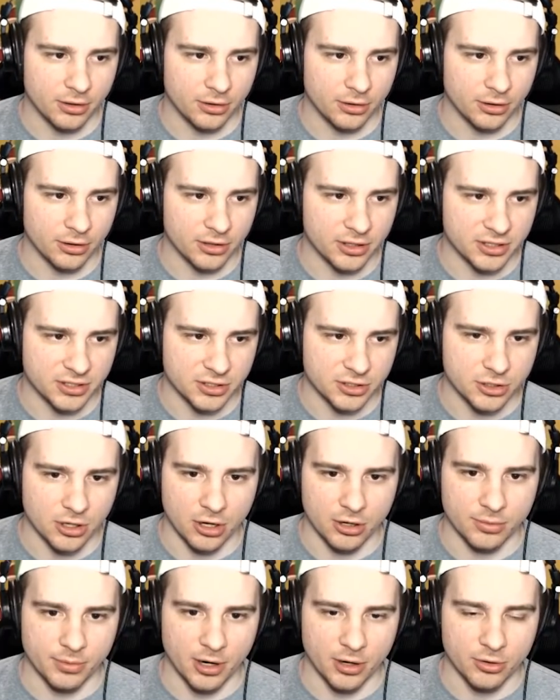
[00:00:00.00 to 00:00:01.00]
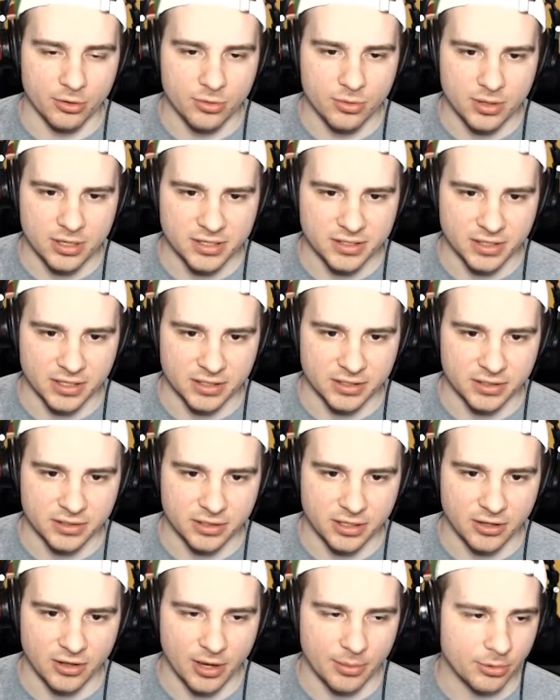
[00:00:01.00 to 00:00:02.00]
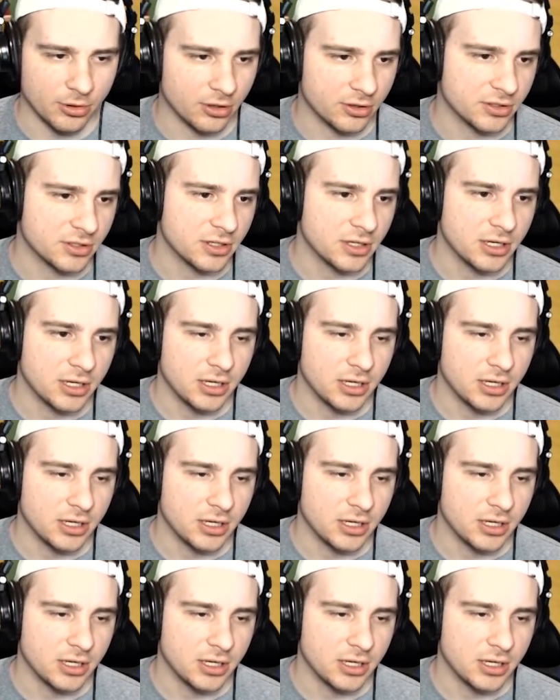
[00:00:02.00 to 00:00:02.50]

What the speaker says: Or this is Shawnee Brown. Who is this? Eli Brooks?